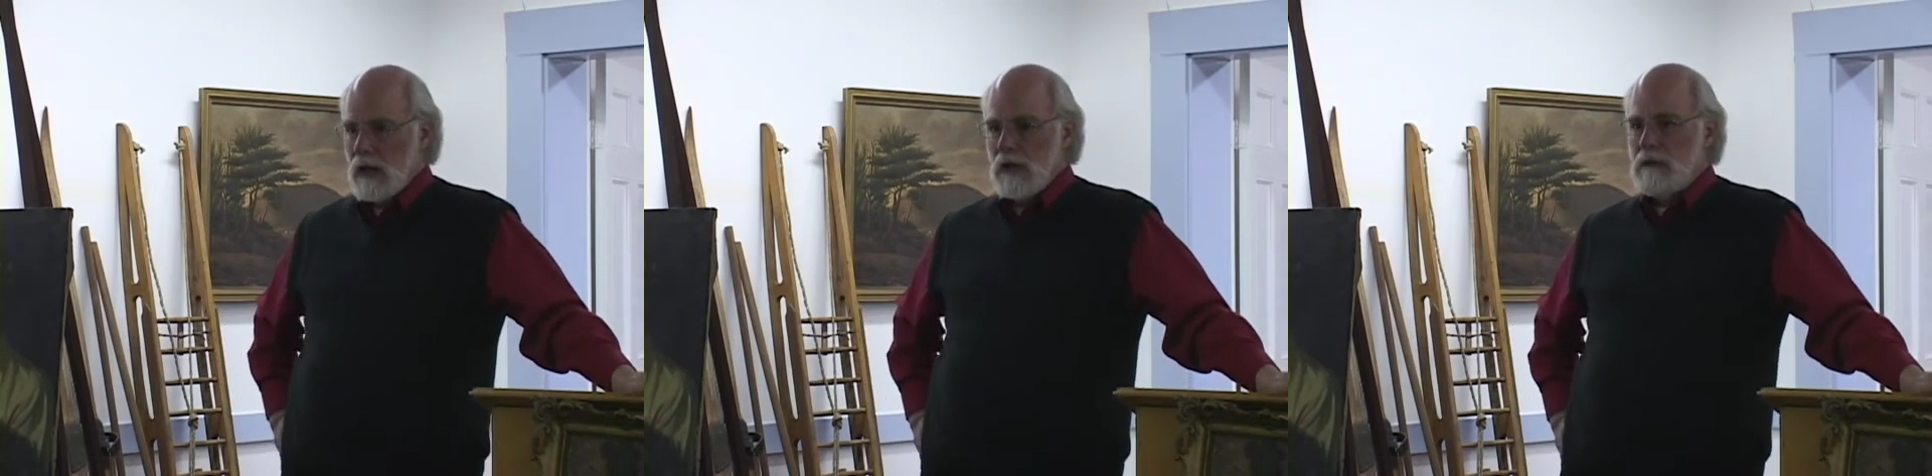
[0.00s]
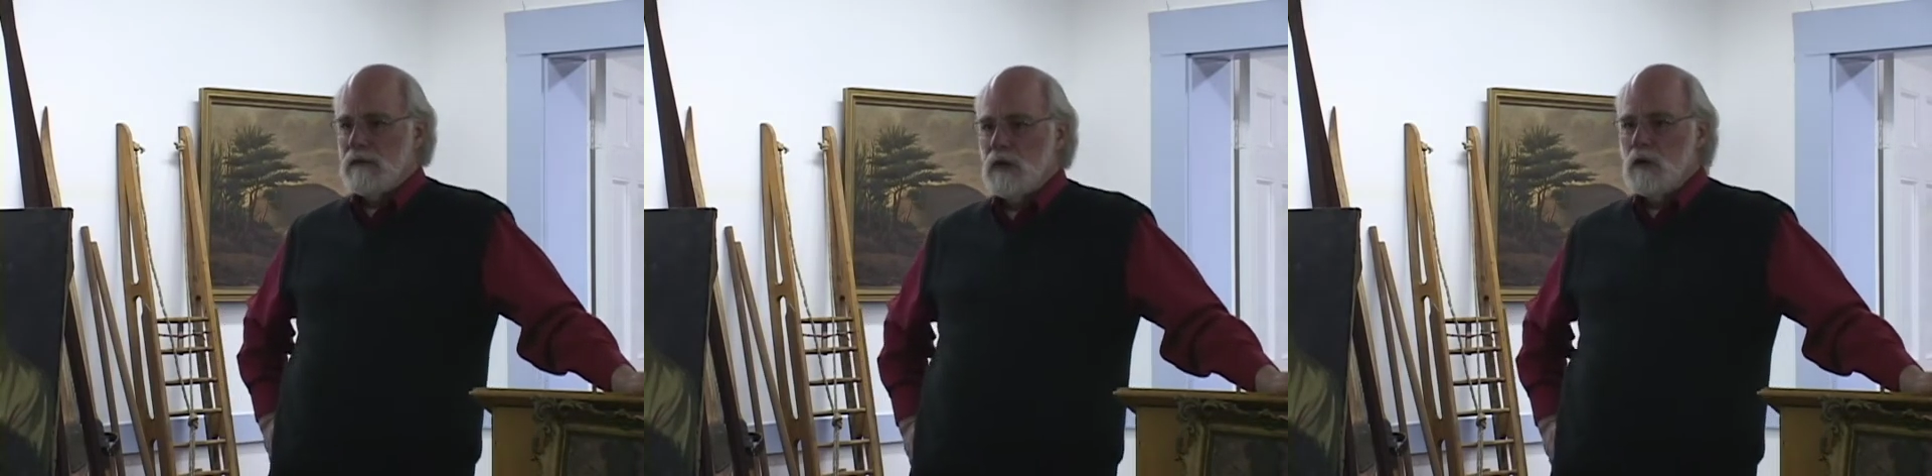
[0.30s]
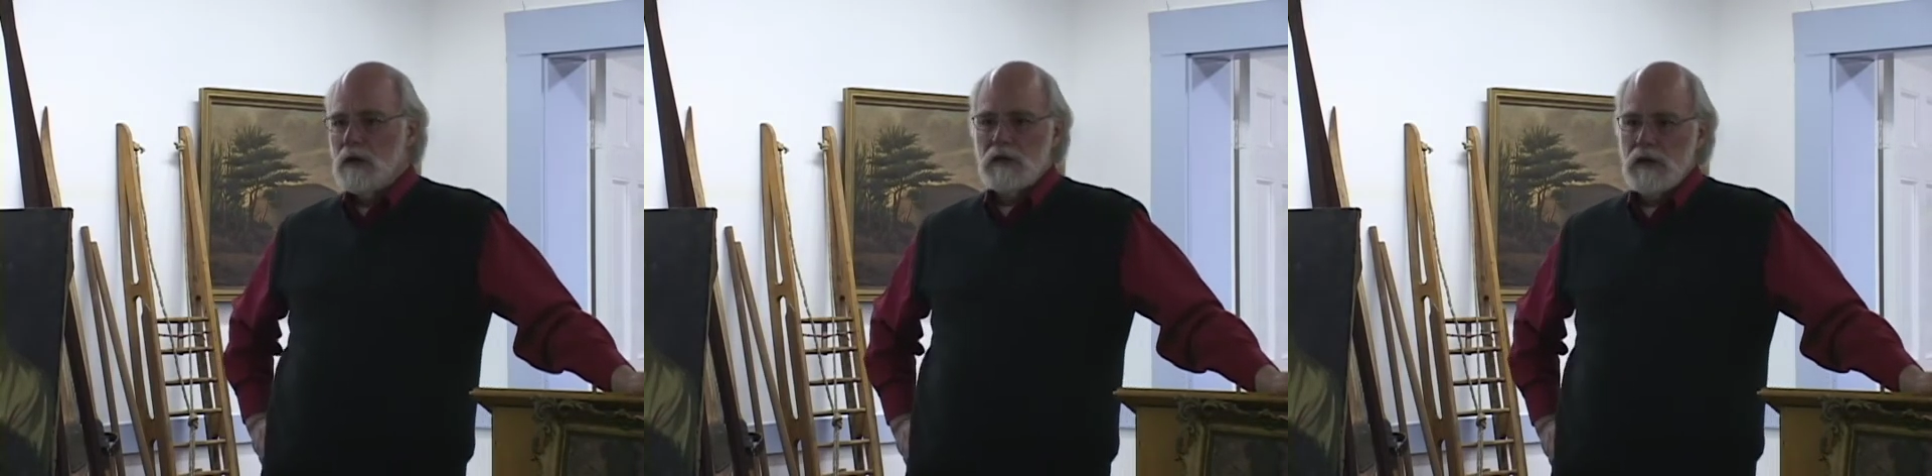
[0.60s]
They
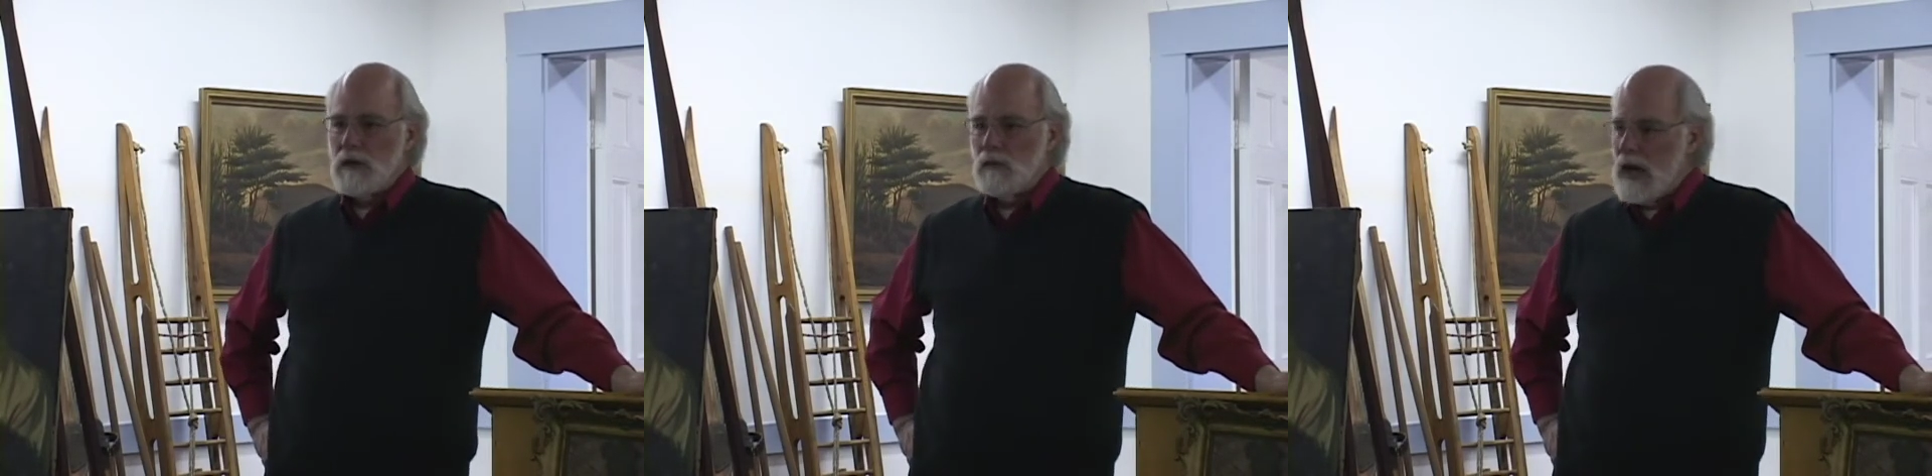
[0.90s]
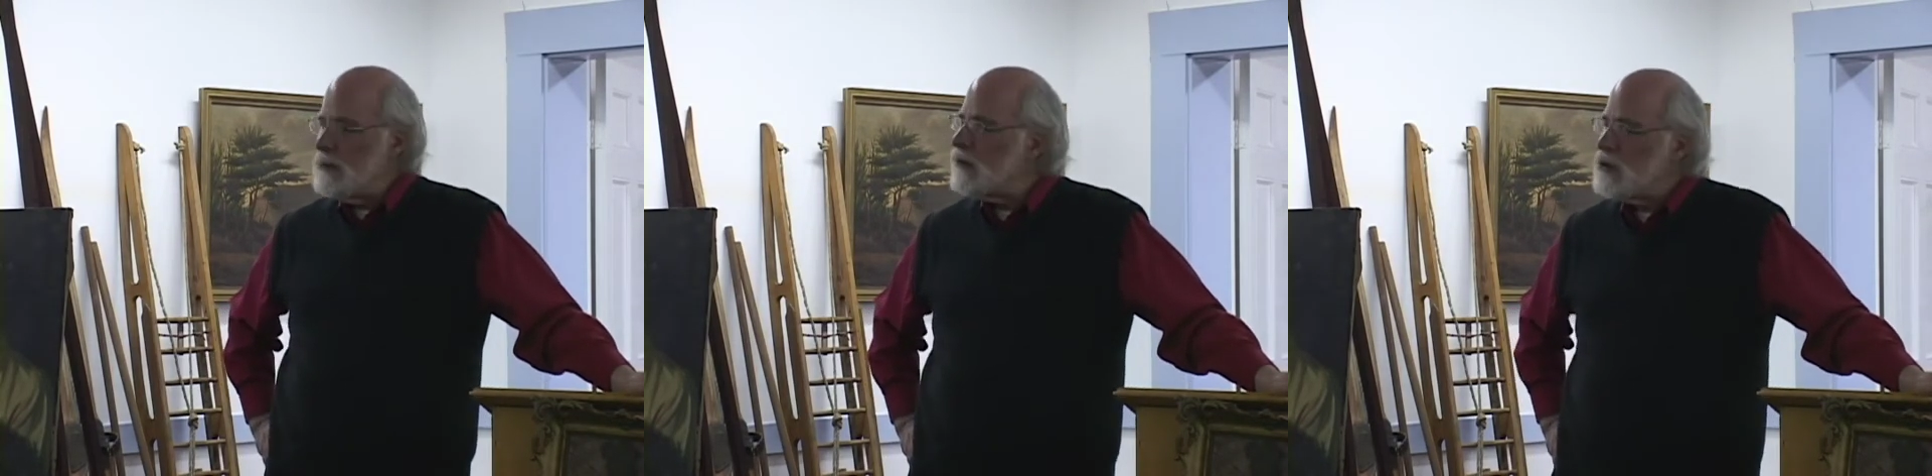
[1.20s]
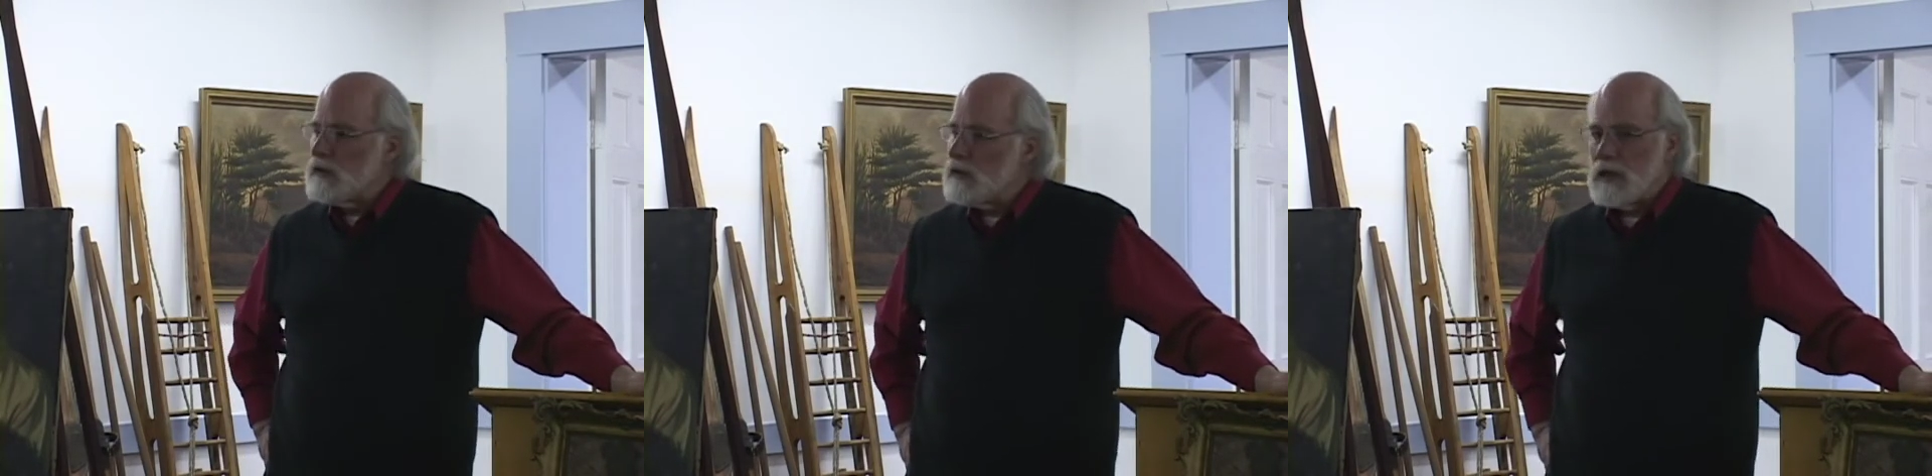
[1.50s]
flew her son Raymond,
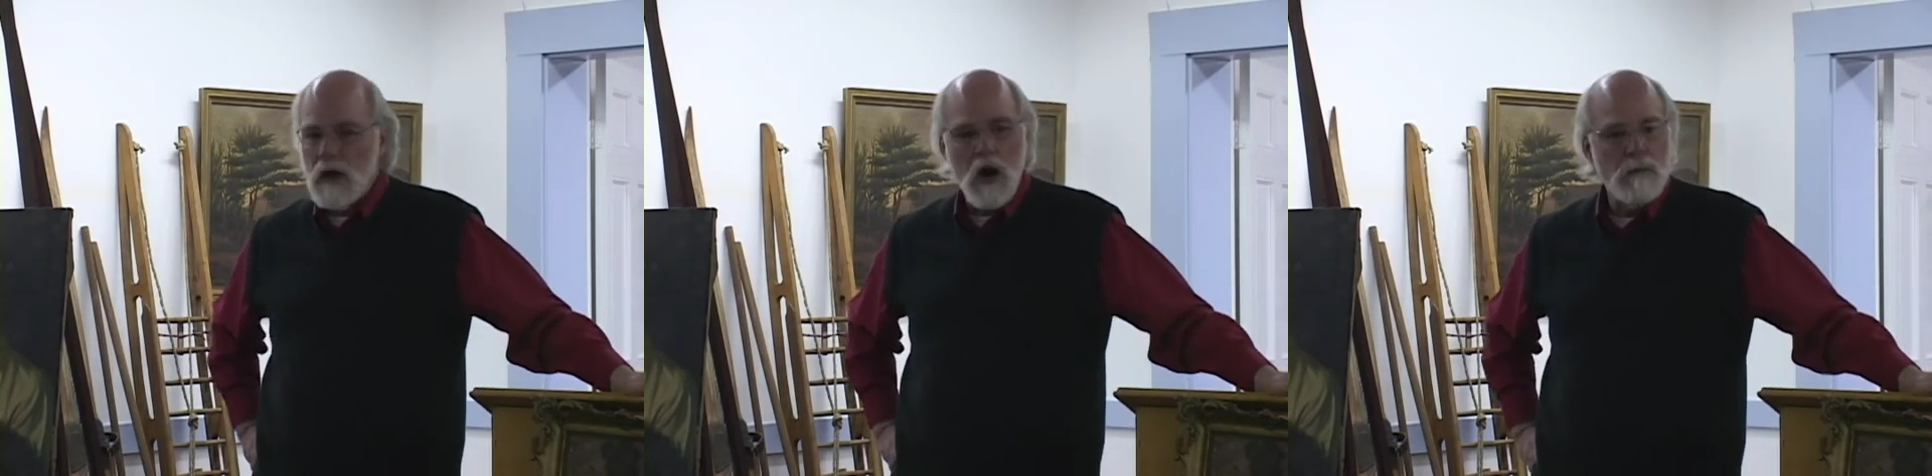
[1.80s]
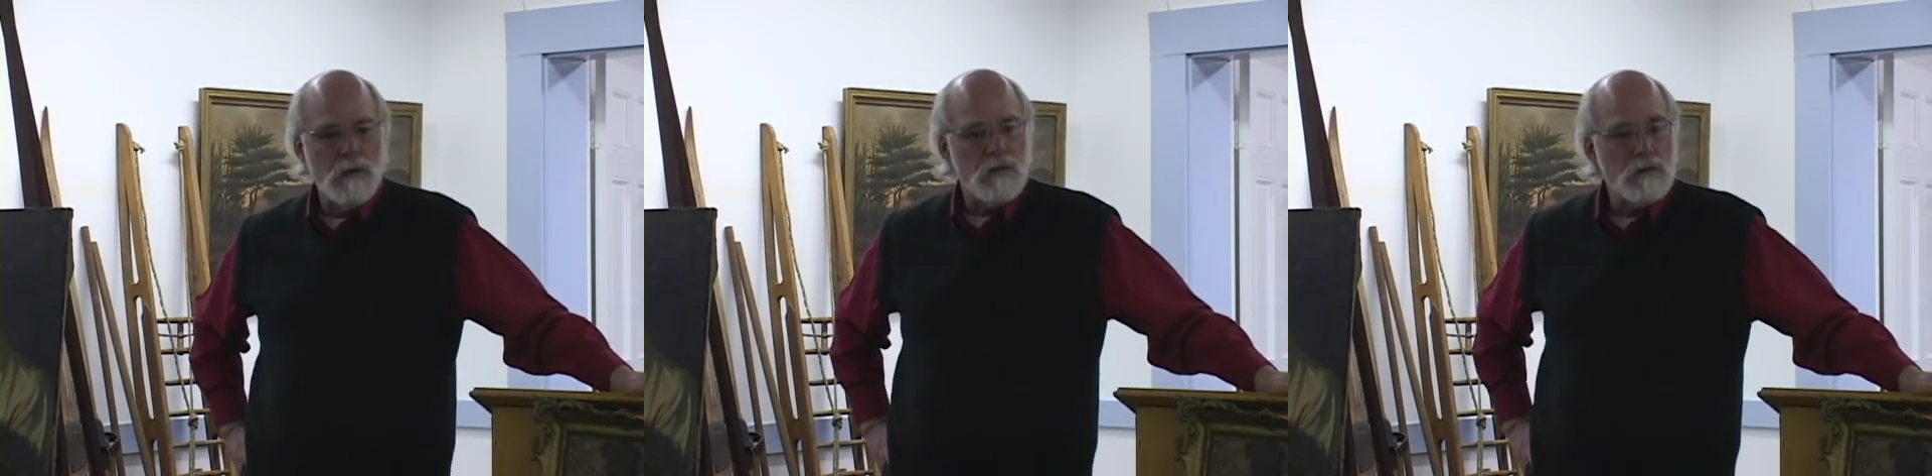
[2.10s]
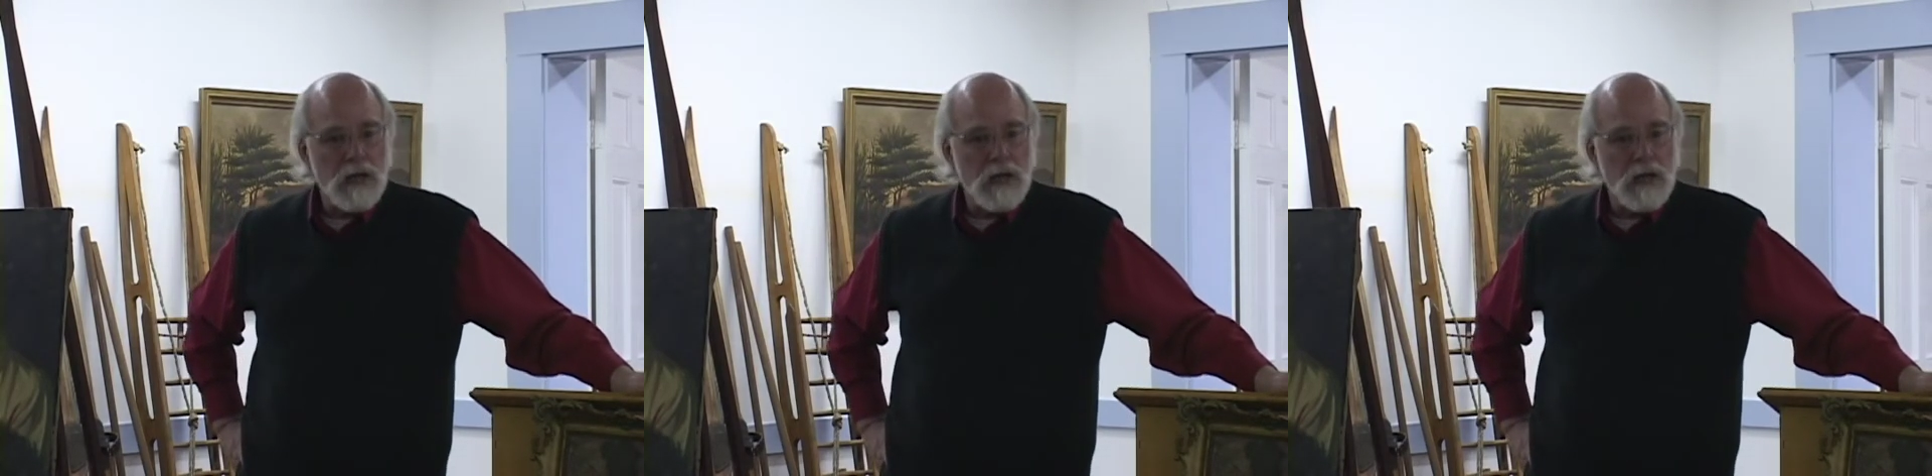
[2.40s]
who was in the Army from